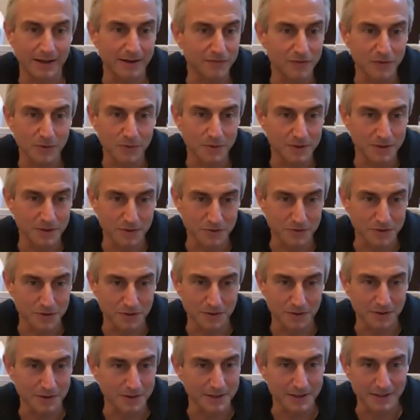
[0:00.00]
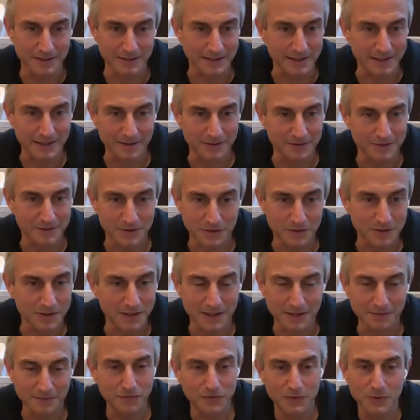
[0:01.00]
Everyone knows you're looking down. You're
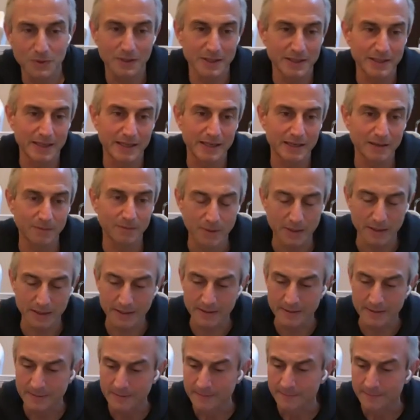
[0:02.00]
not fooling anybody.